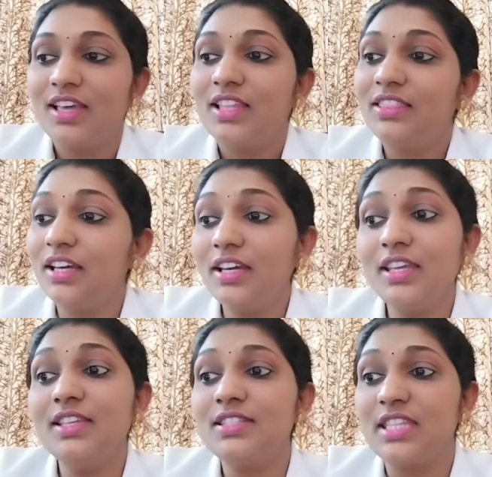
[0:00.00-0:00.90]

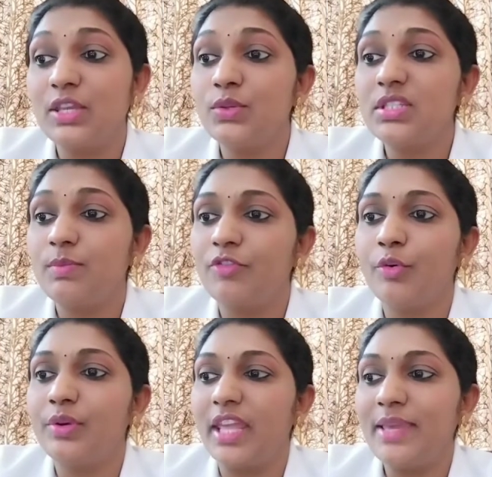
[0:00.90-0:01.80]
is used before
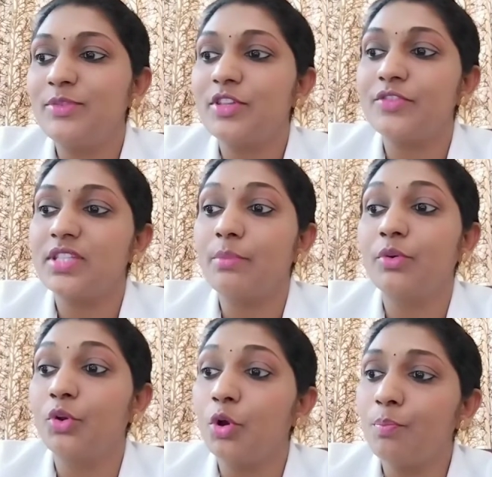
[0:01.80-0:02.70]
names of some
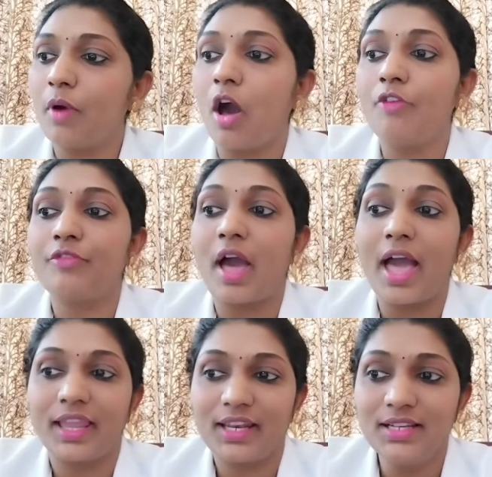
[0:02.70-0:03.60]
group of
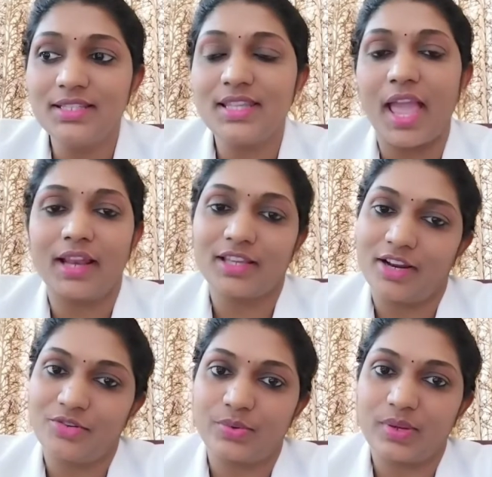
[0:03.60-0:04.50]
islands and
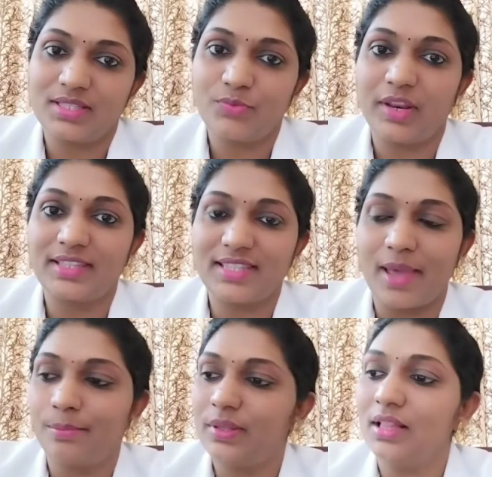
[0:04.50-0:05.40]
countries. For
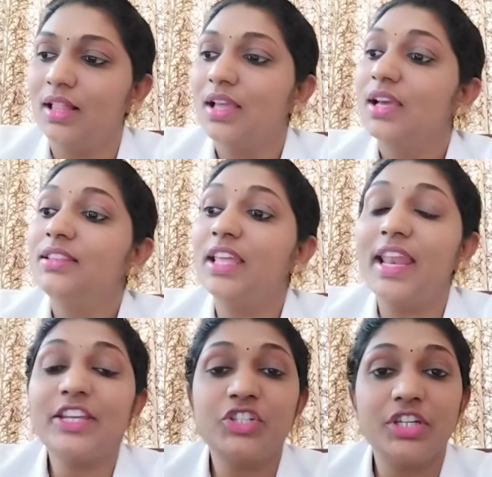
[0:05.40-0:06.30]
example, the
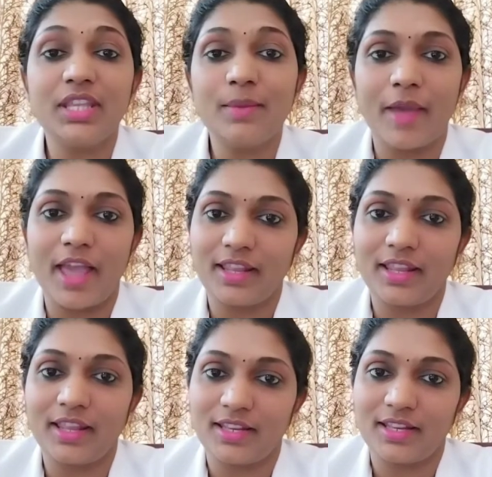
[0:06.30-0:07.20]
Lakshadweep
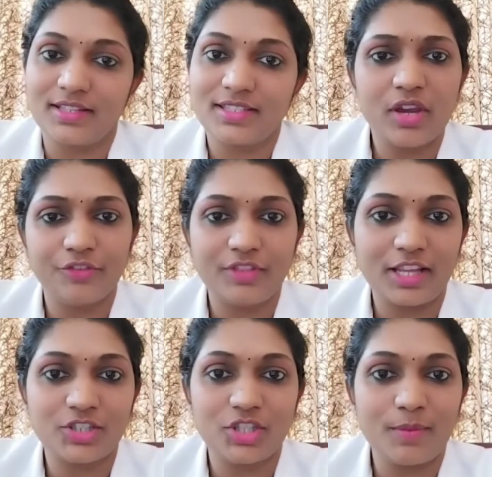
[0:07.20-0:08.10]
Islands. Have you heard of
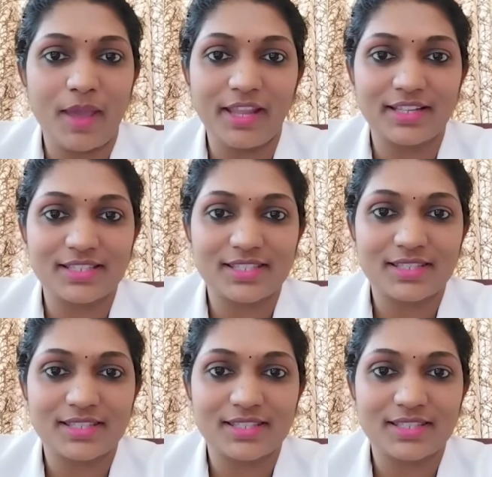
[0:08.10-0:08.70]
Lakshadweep Islands?